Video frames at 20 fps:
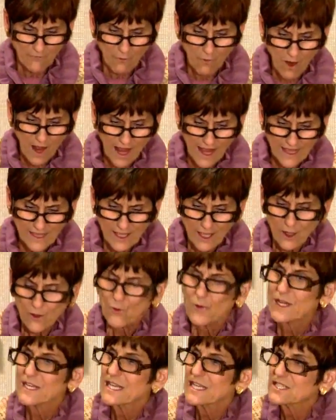of why
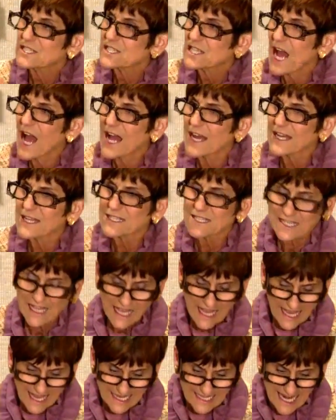we need science
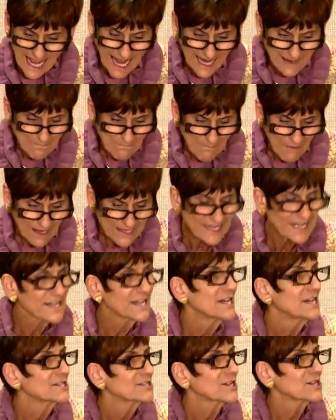and not money
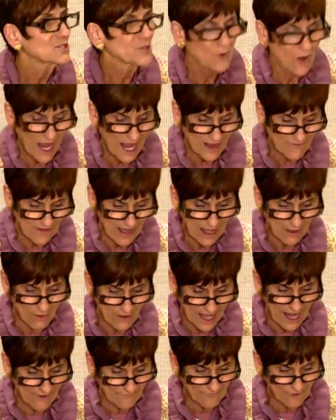to drive
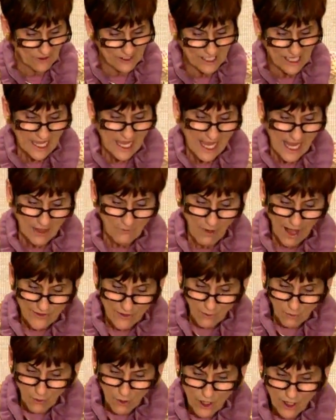our efforts and why
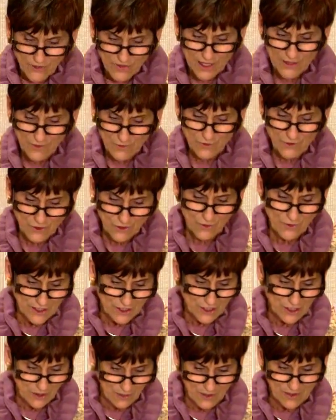the work that you do
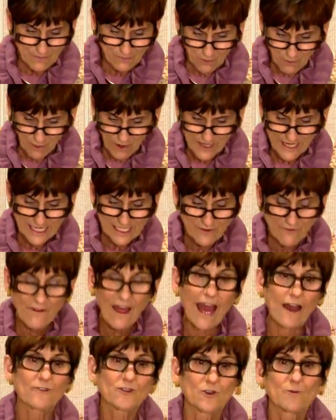is so important. It's
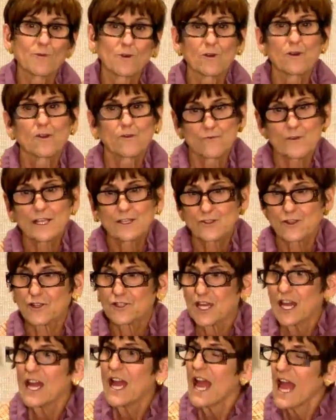valuable
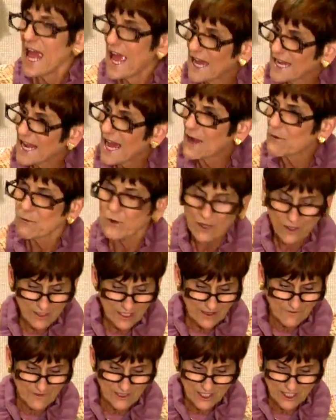research. And I will
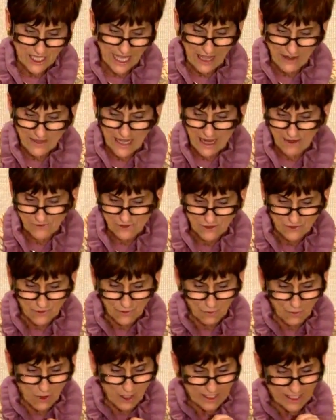give a shout out to
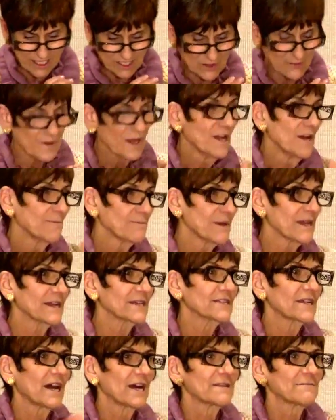the work that's
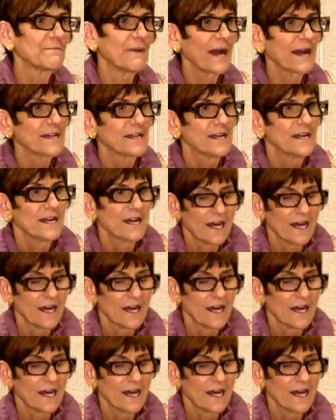being done by